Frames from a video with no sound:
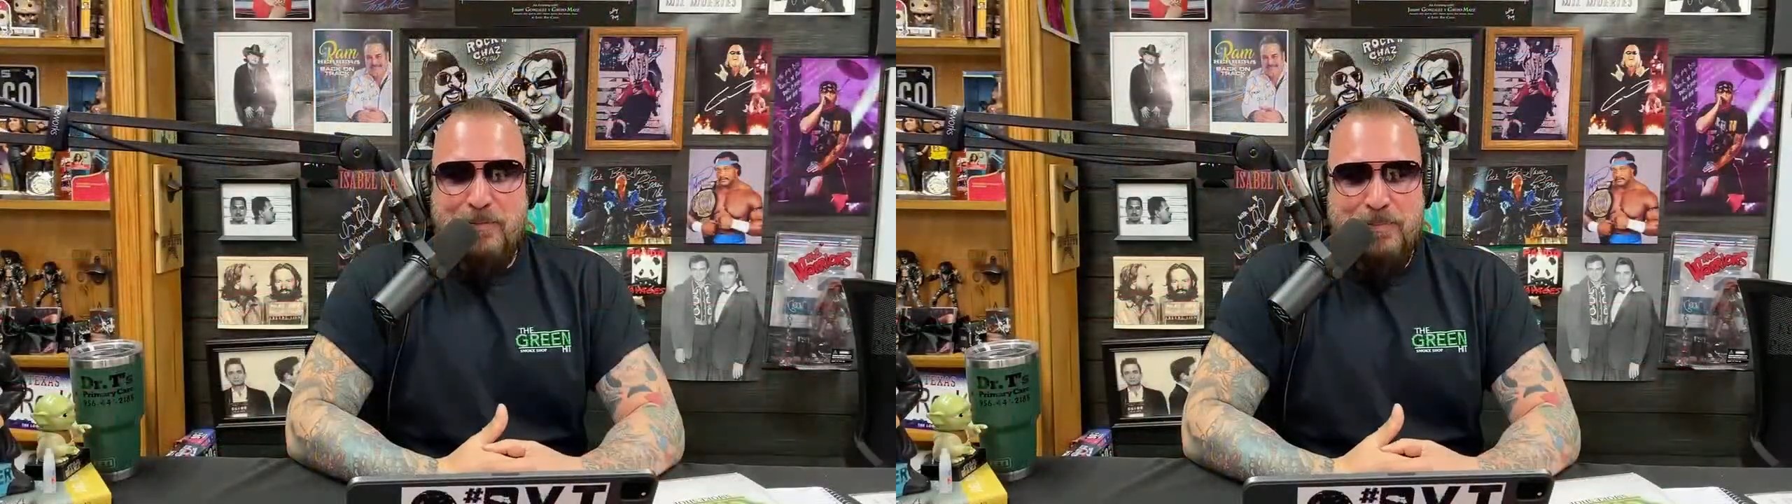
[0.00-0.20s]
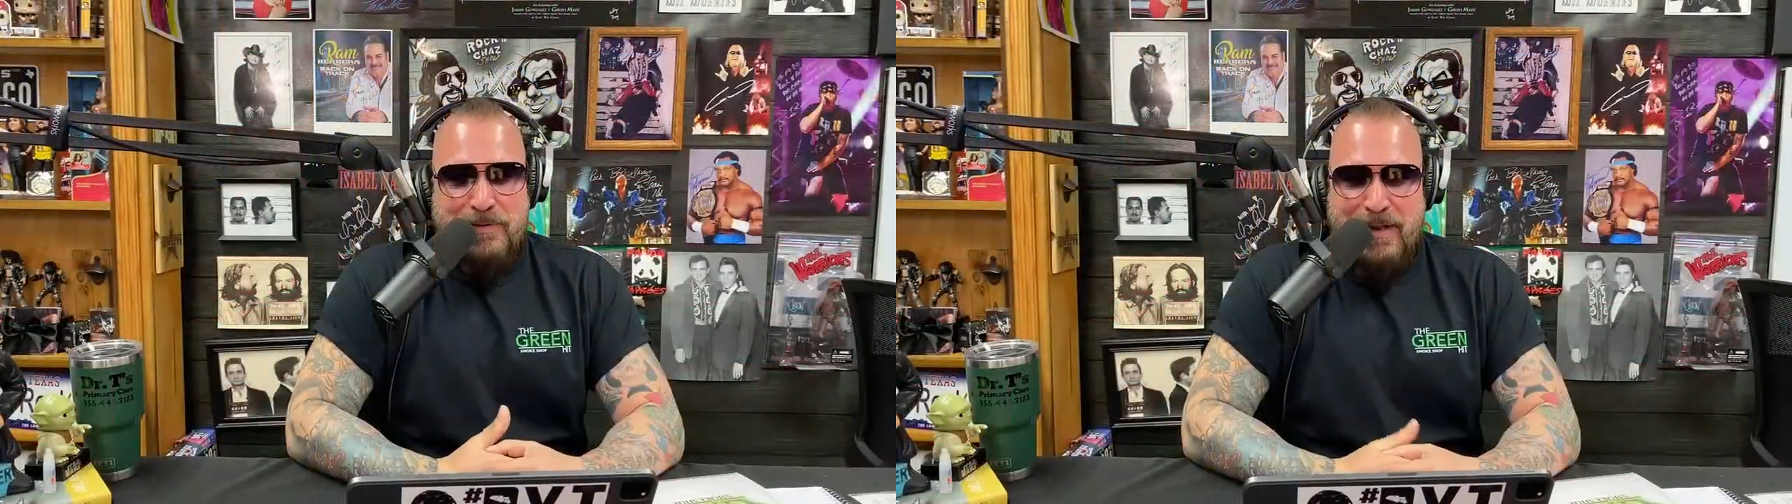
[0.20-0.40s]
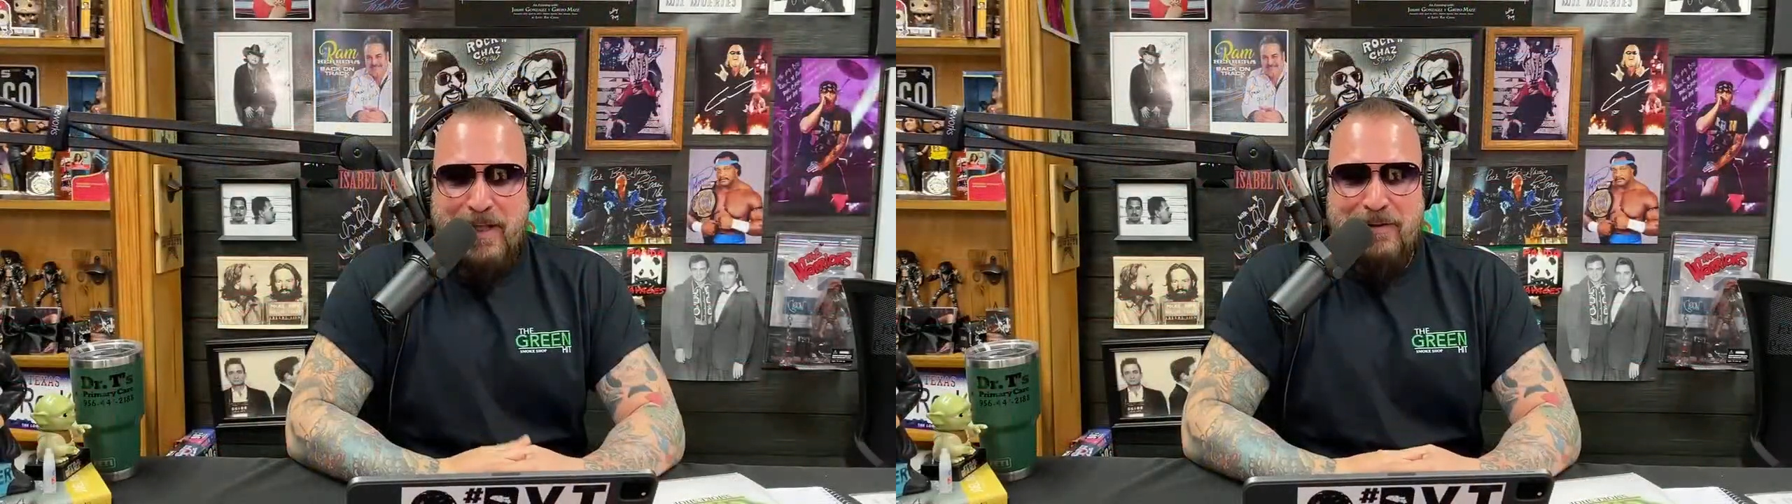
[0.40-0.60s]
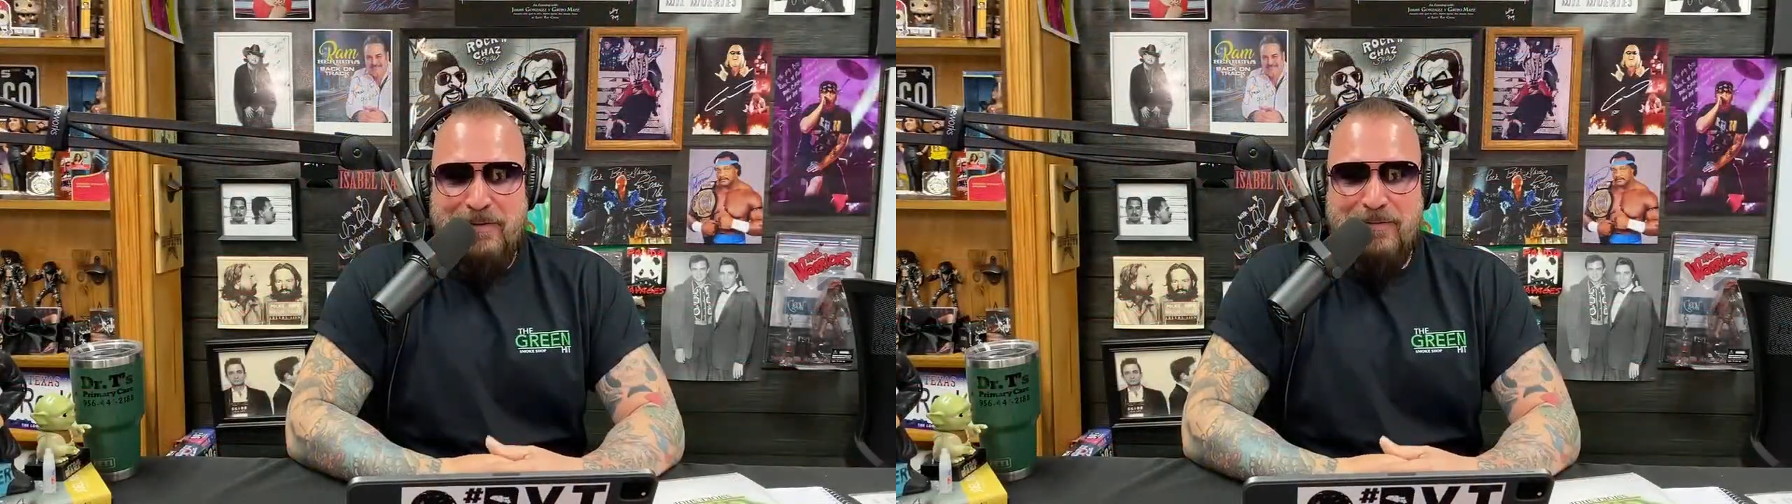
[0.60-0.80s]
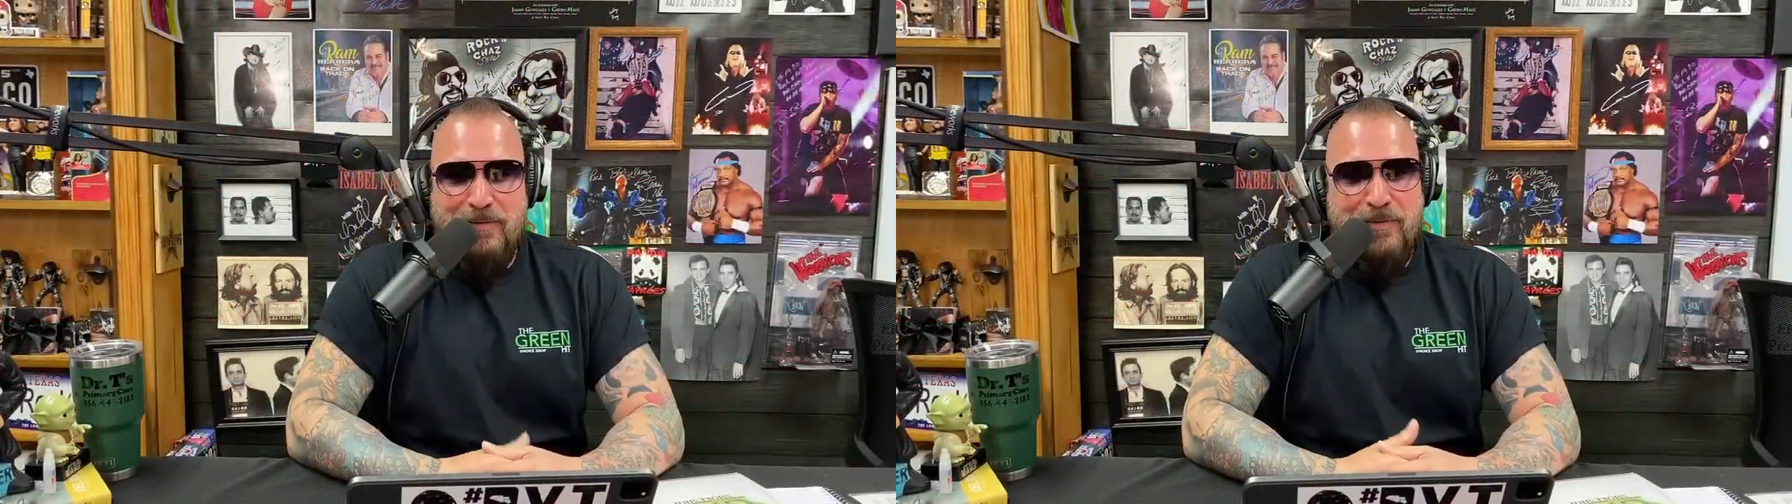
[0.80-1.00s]
up in
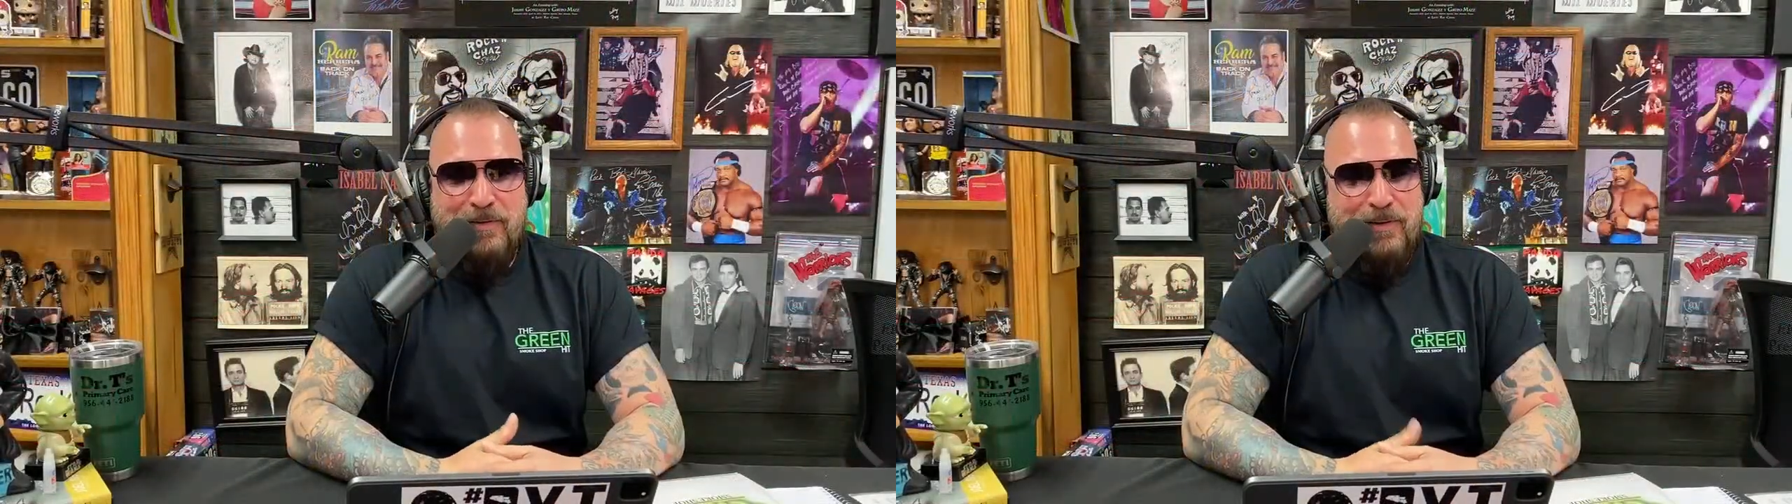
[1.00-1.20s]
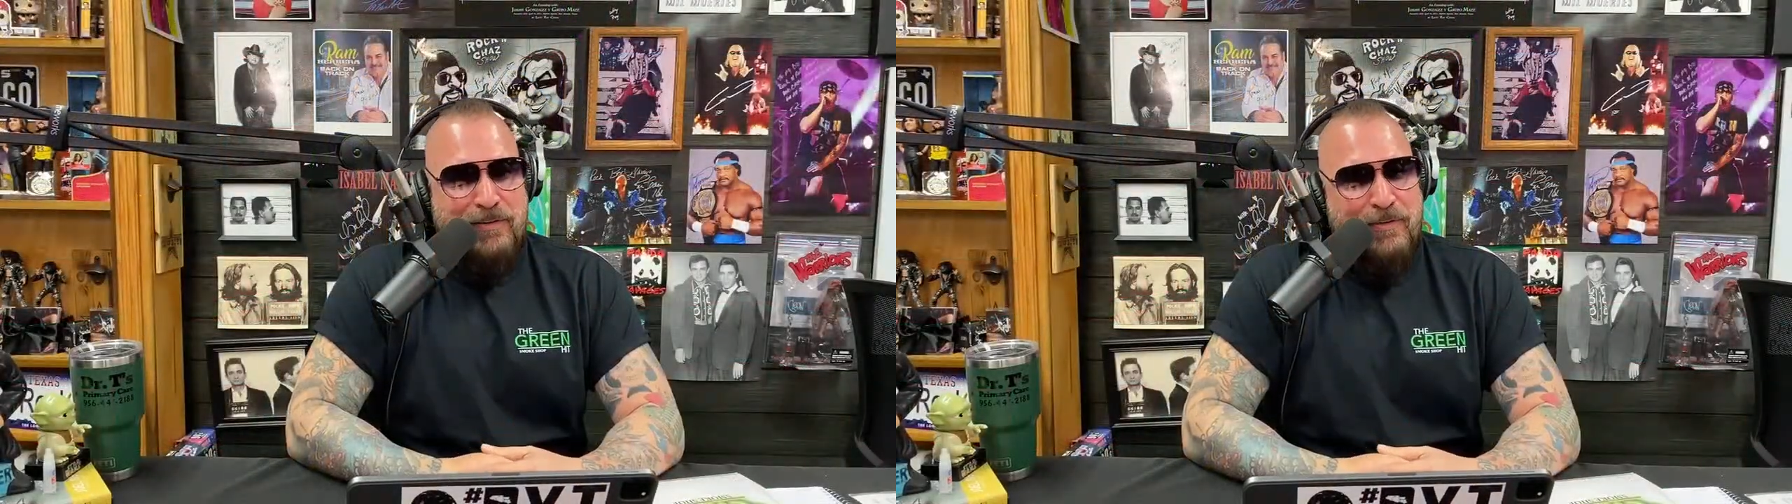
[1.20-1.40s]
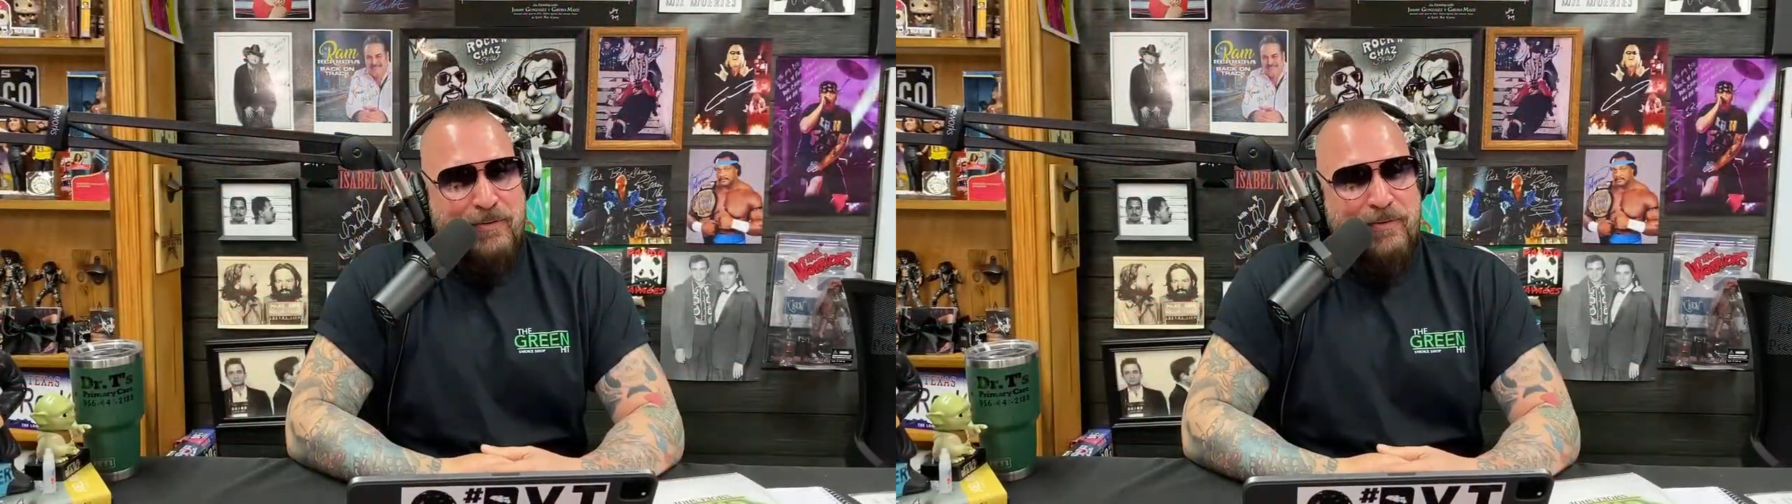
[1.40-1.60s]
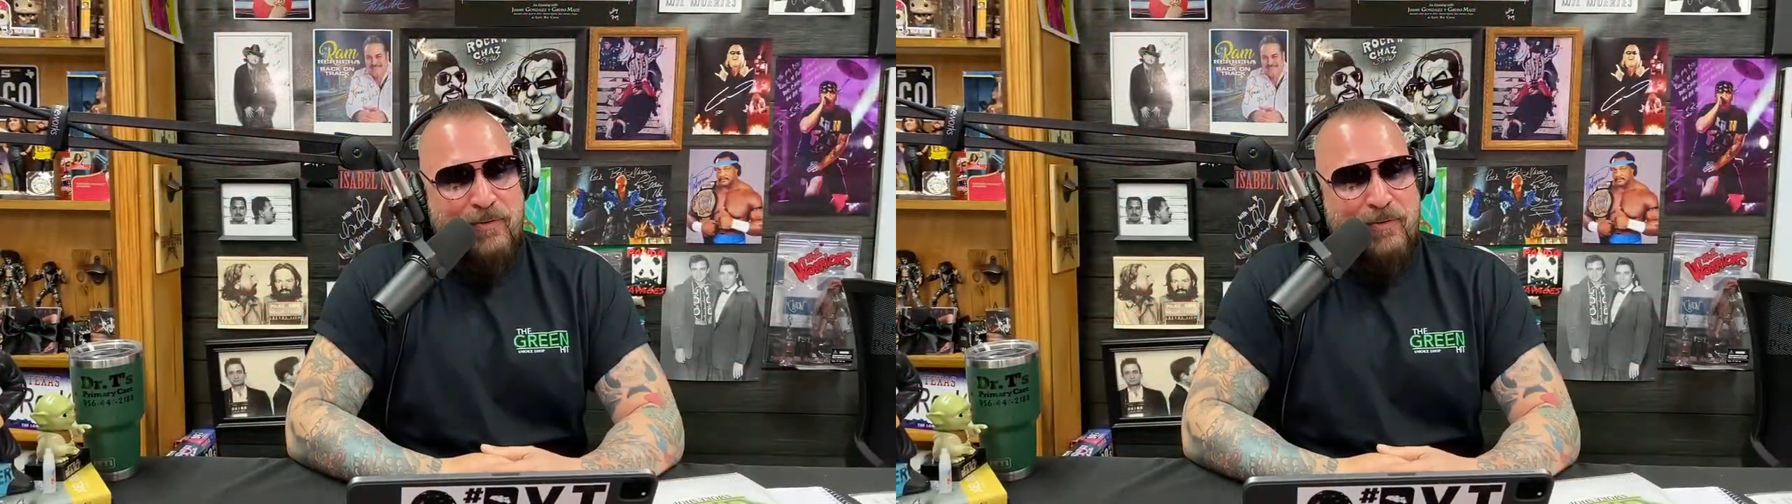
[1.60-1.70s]
Dallas. You're